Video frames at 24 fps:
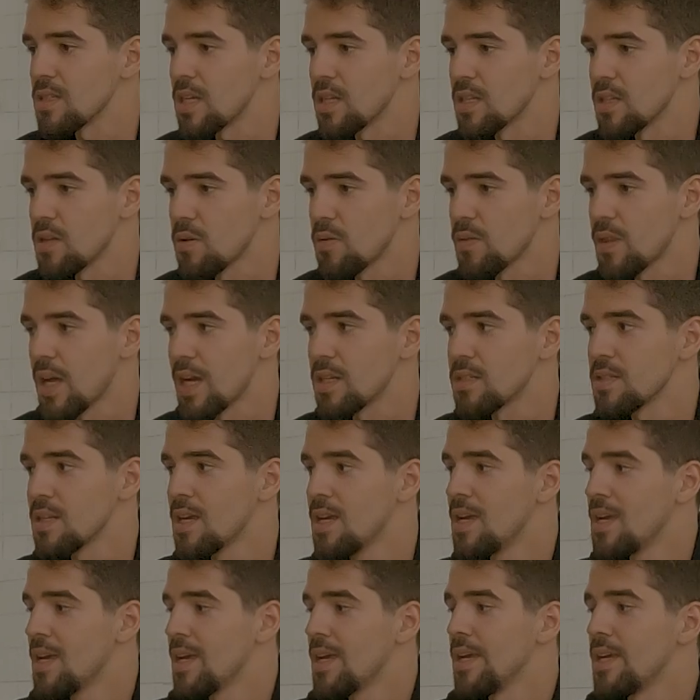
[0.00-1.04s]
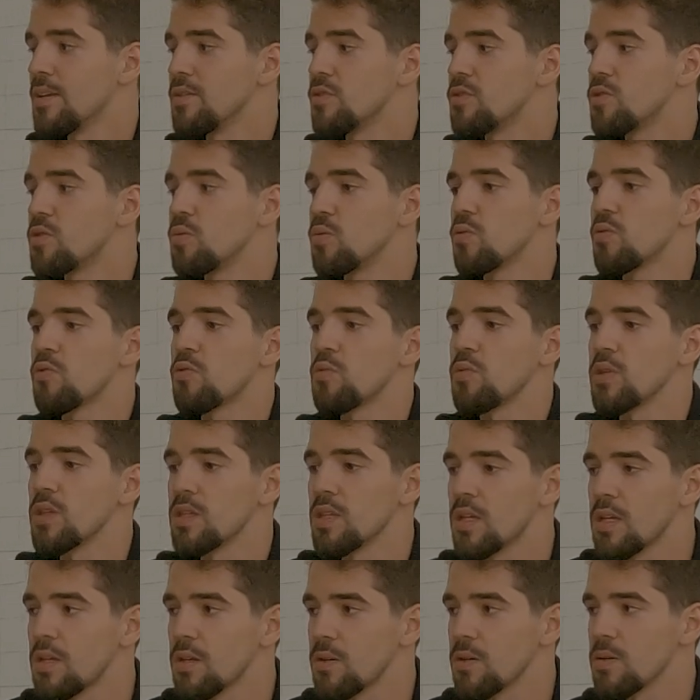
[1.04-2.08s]
I know that in 2, 3
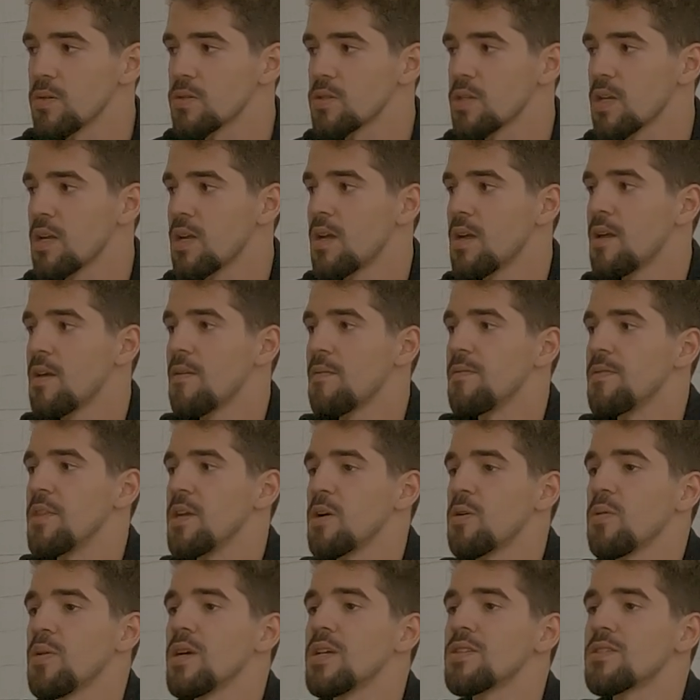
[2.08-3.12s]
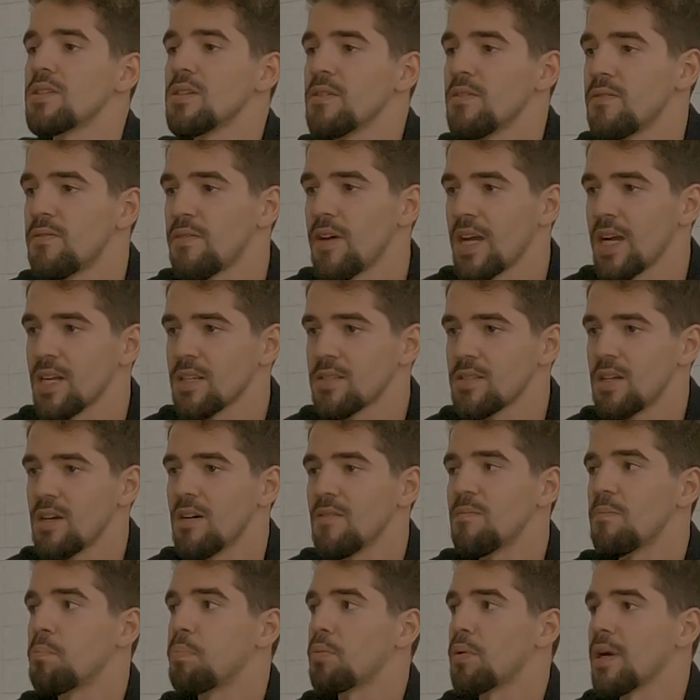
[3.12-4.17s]
years, there is an effect
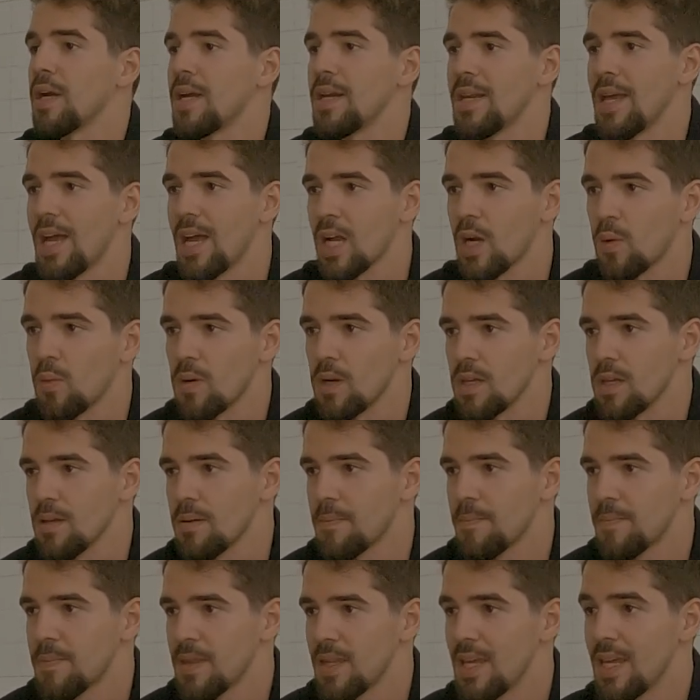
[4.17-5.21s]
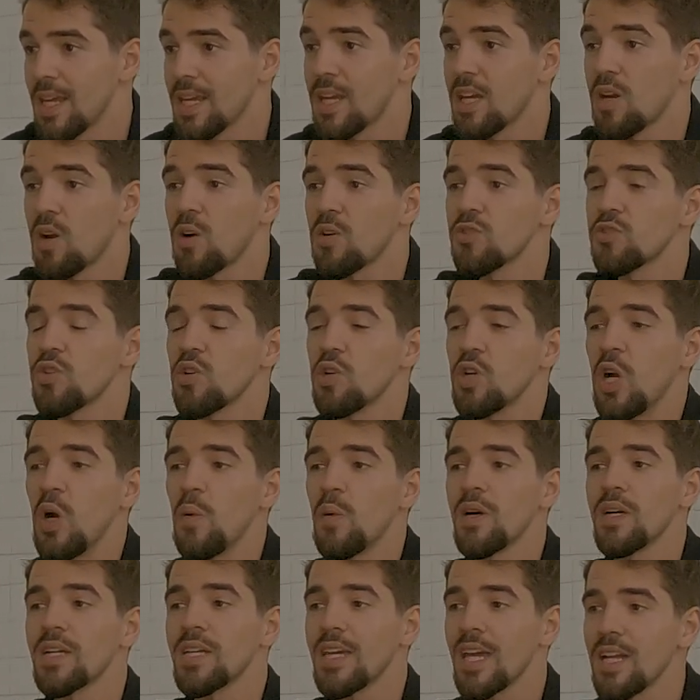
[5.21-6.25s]
of brand equity. It can also
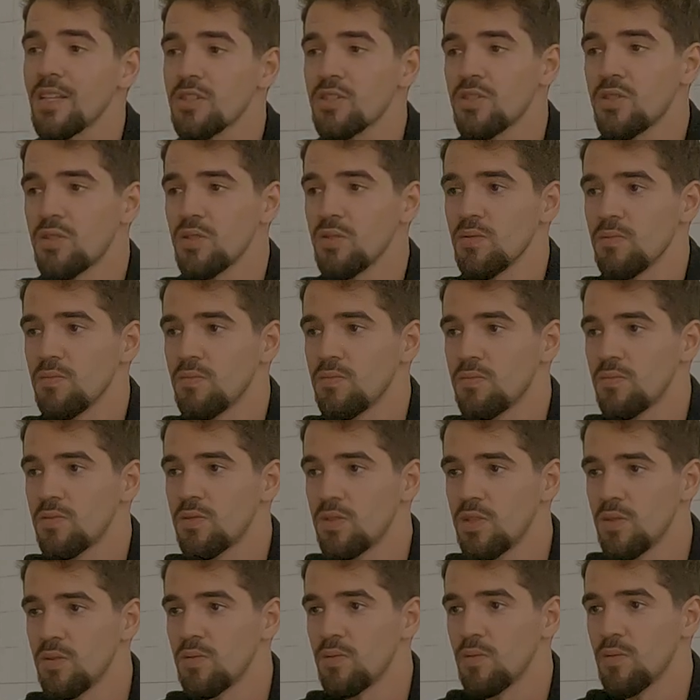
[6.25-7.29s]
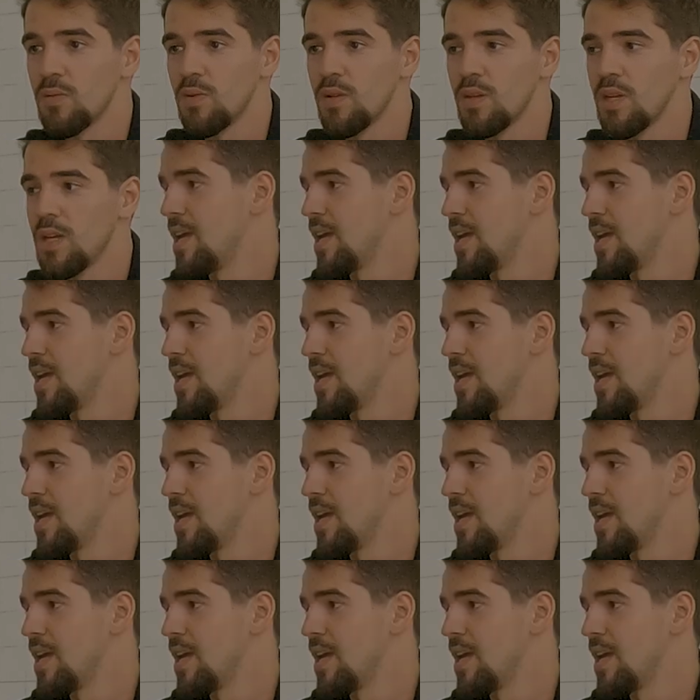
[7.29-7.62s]
go against you too.